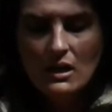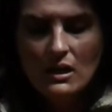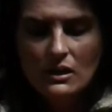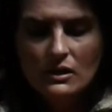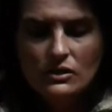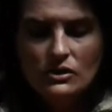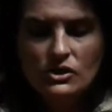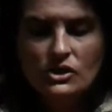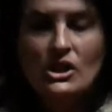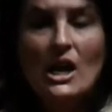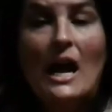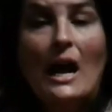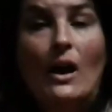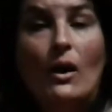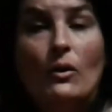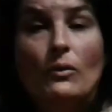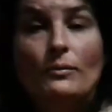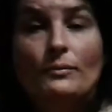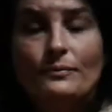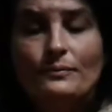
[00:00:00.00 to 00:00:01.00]

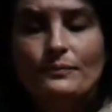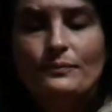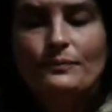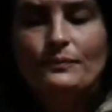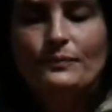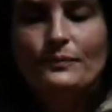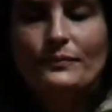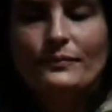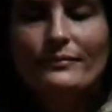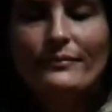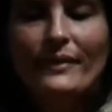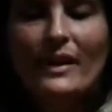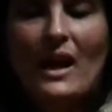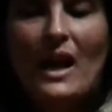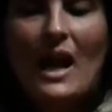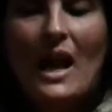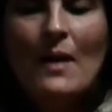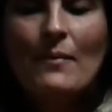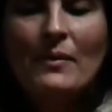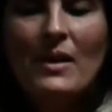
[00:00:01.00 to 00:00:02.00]
So,
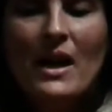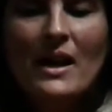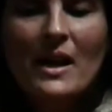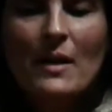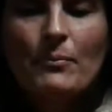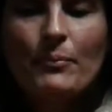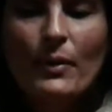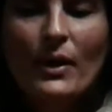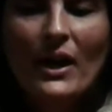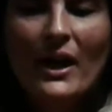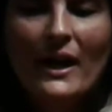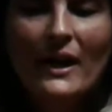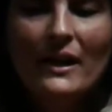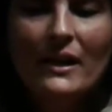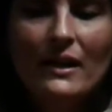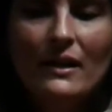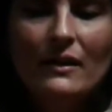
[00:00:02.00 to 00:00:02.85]
I'm going to put